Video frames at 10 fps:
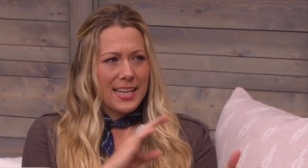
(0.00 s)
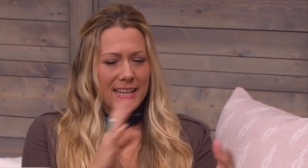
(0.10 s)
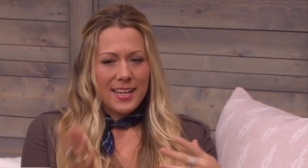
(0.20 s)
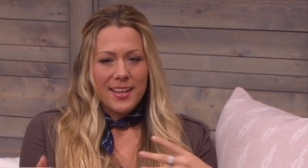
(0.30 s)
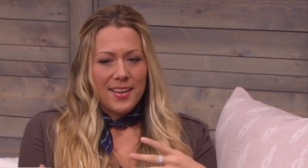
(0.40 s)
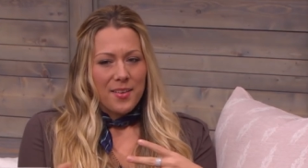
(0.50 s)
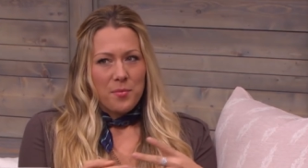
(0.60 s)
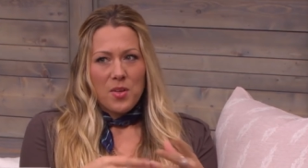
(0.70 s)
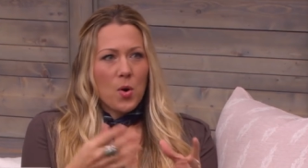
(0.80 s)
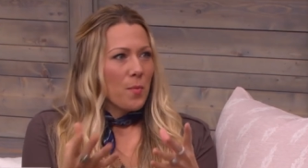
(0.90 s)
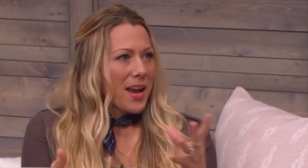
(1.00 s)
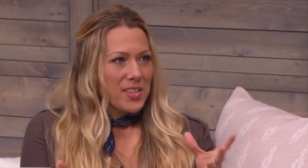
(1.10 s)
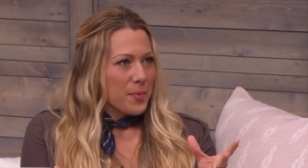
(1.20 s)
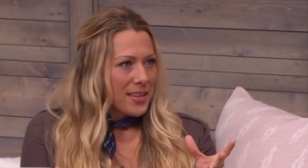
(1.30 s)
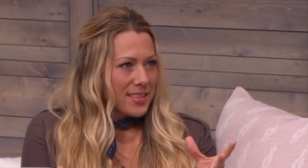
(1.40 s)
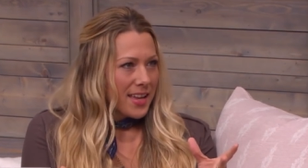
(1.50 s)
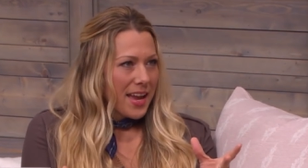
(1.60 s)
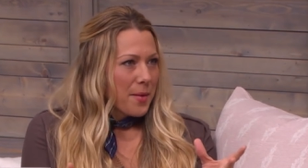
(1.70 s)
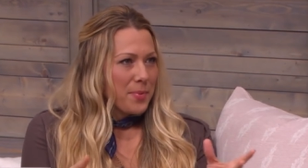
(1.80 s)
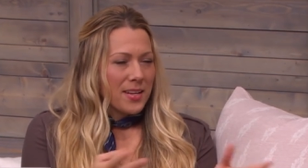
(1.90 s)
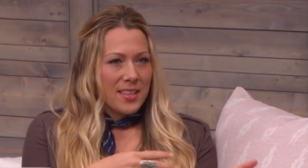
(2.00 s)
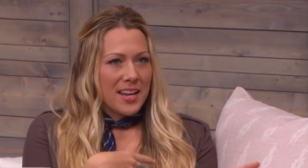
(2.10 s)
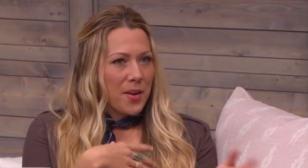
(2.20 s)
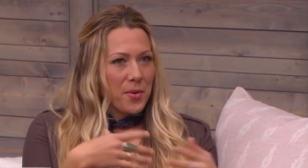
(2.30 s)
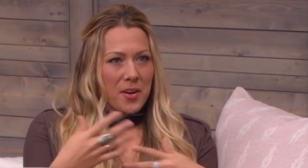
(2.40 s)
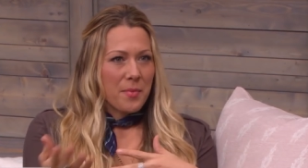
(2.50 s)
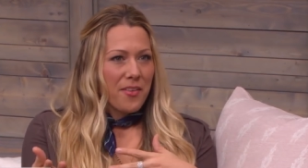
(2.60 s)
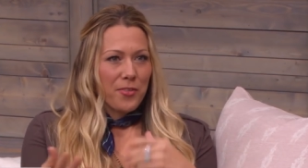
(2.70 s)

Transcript: and then the whole MySpace thing happened and then I went on my